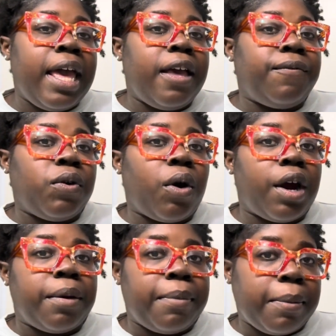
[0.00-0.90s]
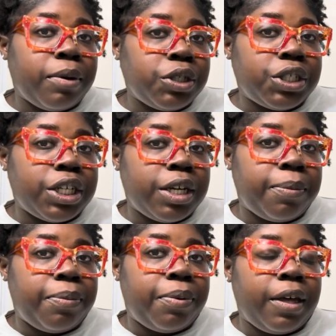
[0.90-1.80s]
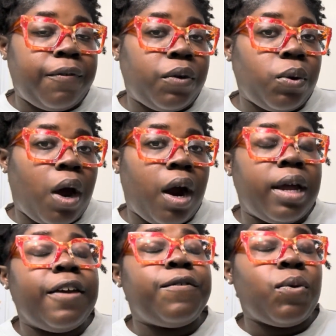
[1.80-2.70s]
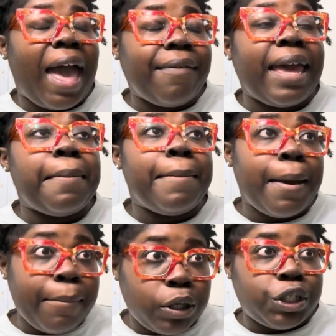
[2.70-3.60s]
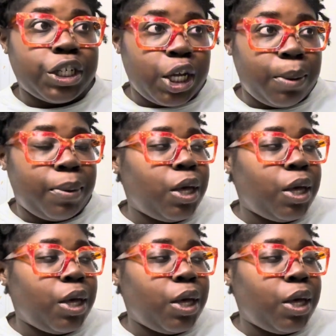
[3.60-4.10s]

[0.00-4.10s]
If you are a membership, if you have a membership,